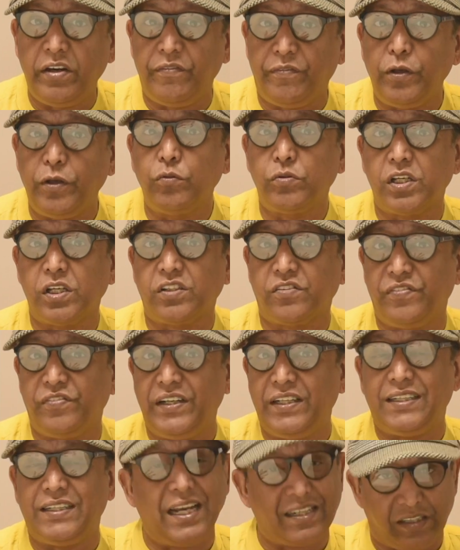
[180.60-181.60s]
refuses
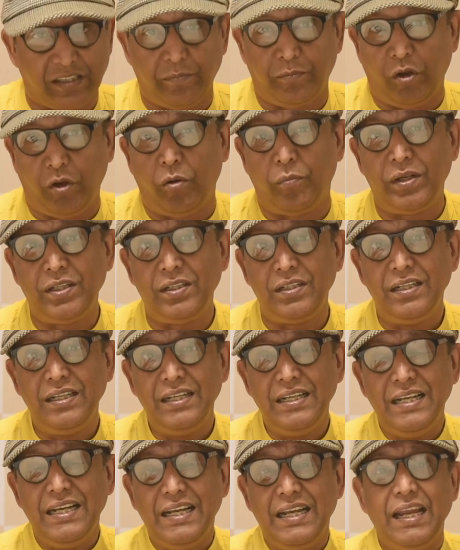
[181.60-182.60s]
feed, that's abnormal.
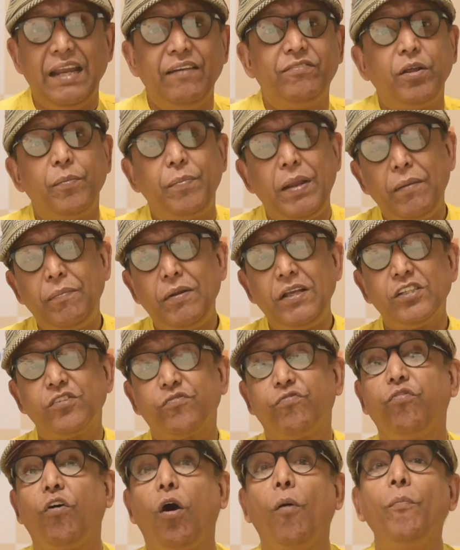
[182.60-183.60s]
If the baby
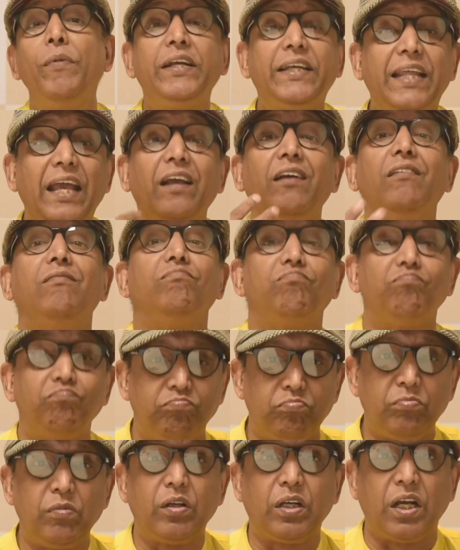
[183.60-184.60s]
is
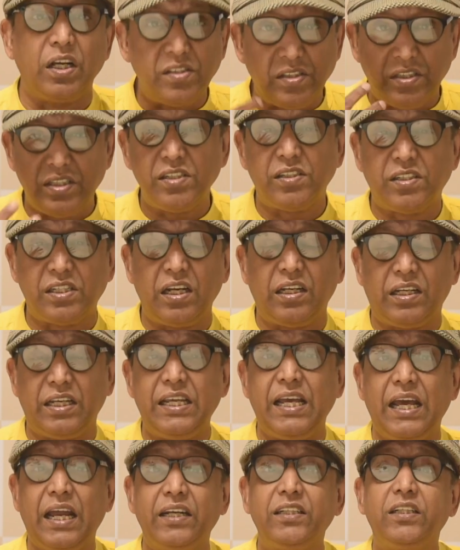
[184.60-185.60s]
vomiting
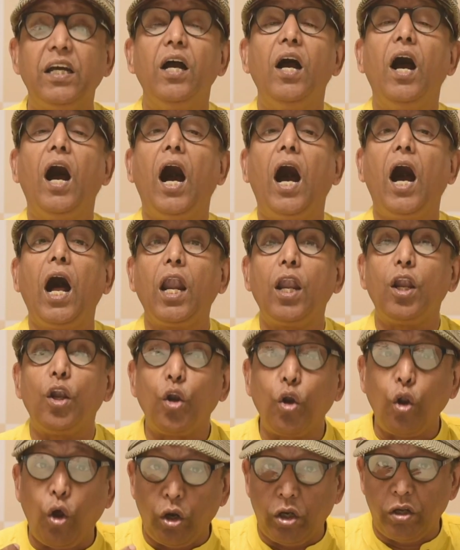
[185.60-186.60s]
consistently and a
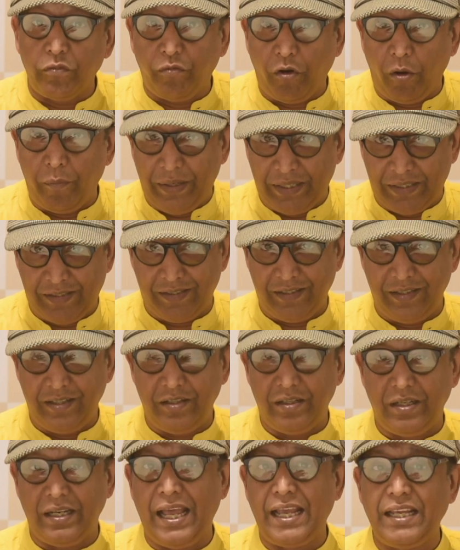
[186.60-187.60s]
lot of vomit,
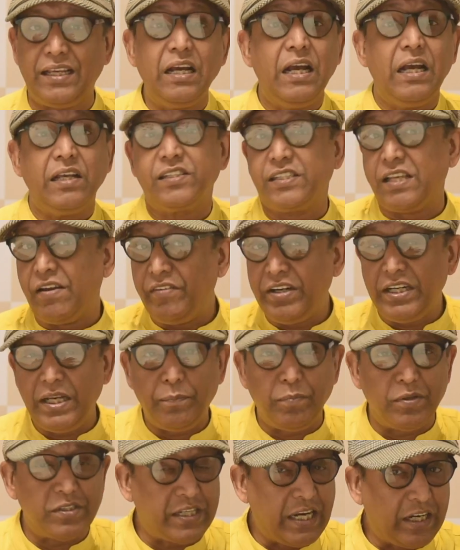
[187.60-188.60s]
like 70%
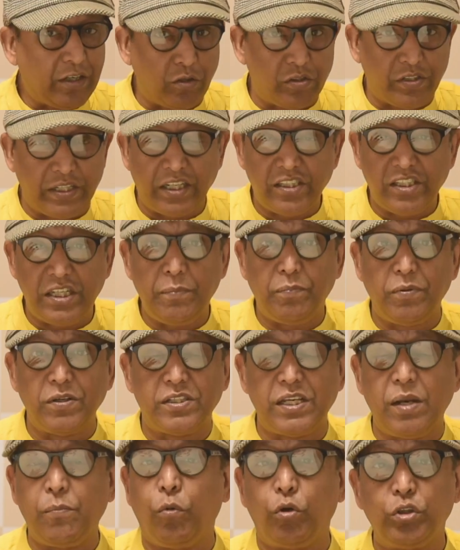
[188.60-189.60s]
or
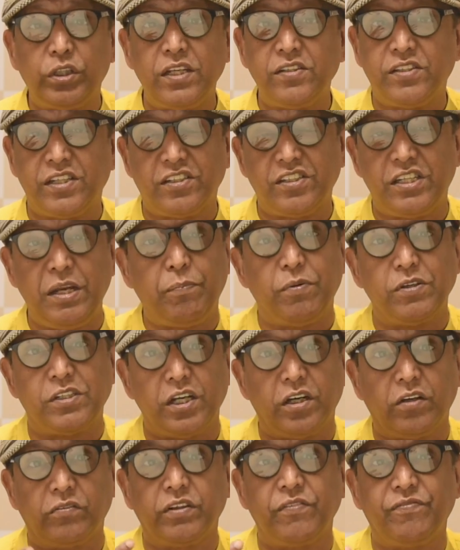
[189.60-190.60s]
60%, more than
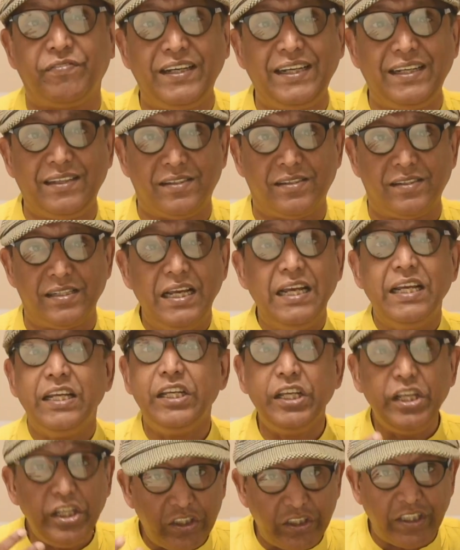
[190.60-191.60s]
60% of the feeds
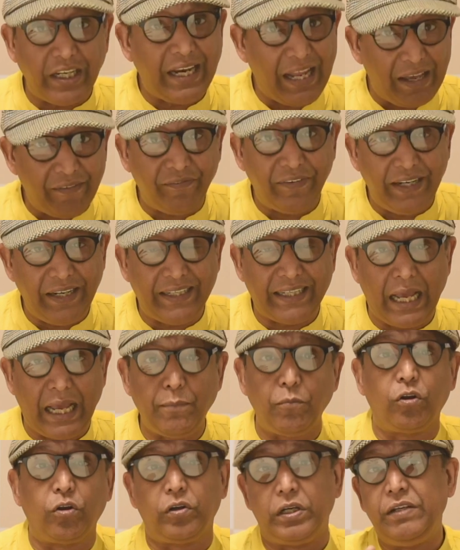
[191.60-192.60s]
each and every
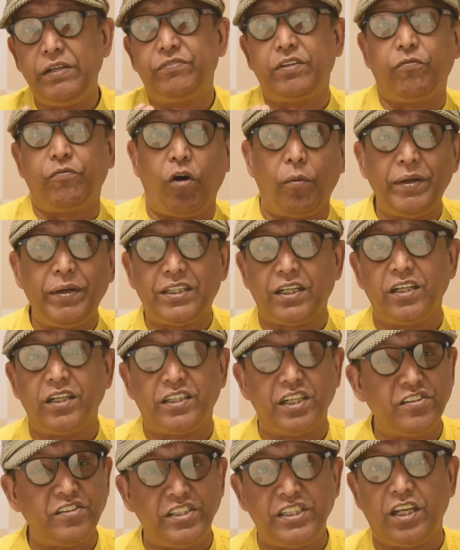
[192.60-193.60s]
time, or if the vomit
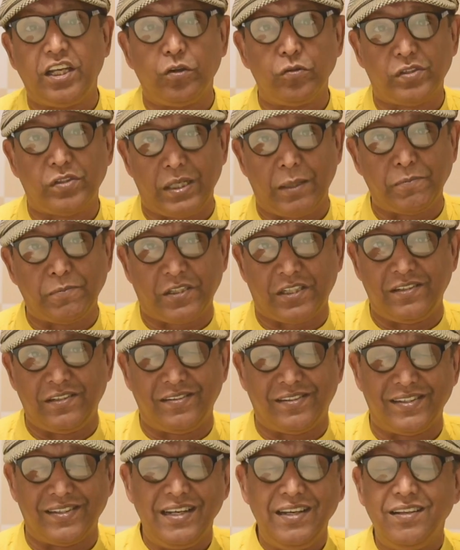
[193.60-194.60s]
contains yellow
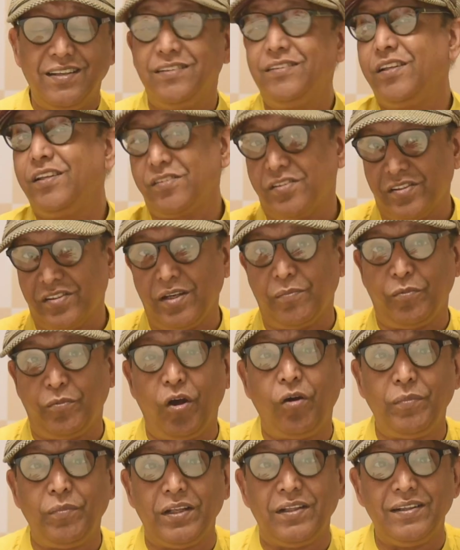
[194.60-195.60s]
substance, this is
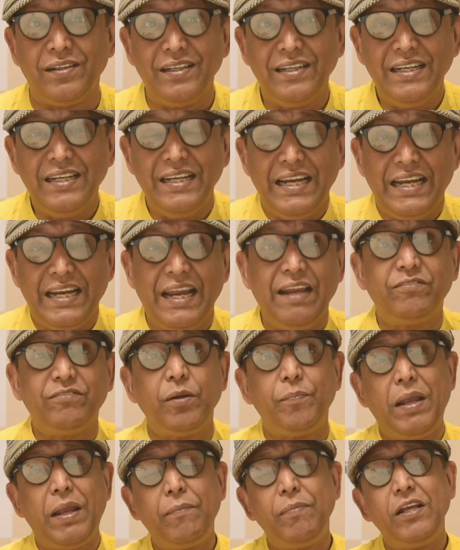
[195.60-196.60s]
abnormal. If
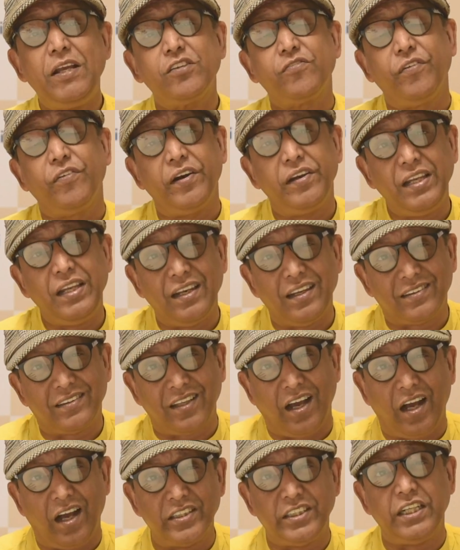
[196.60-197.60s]
the baby is very
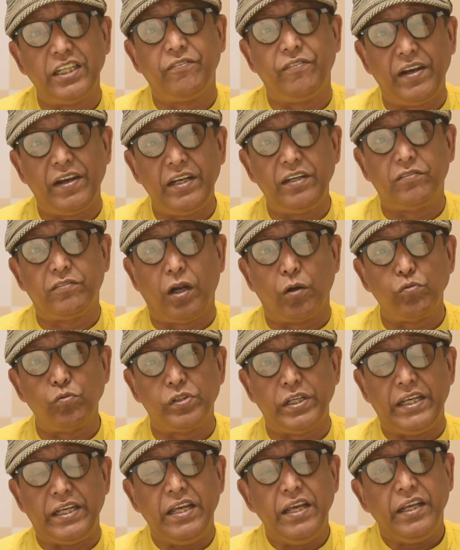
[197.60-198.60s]
lethargic, very
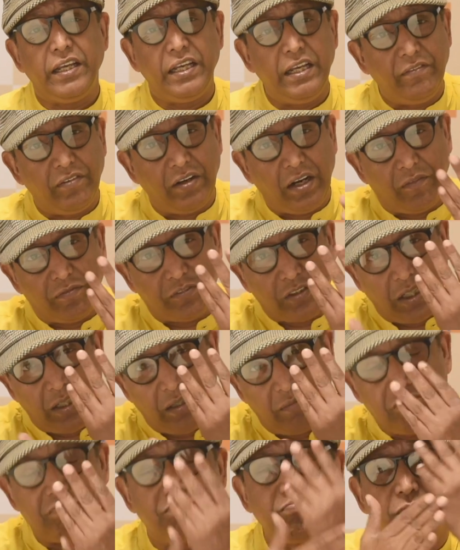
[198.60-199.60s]
drowsy, even
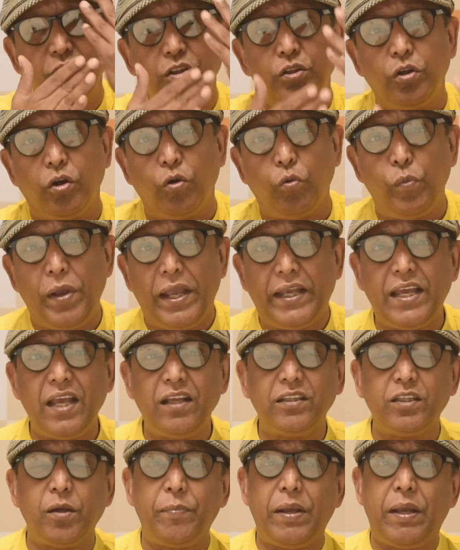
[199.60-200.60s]
after, you know,
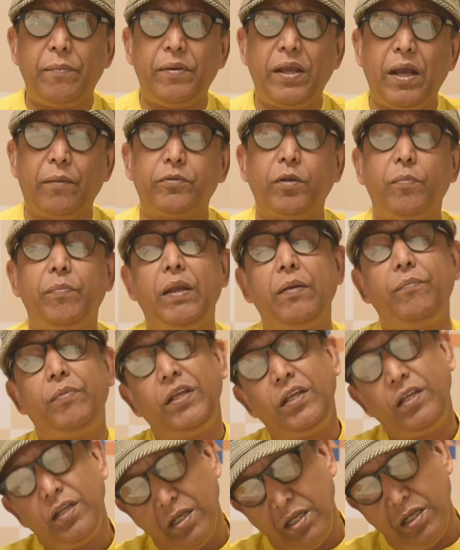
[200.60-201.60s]
waking the baby up, the baby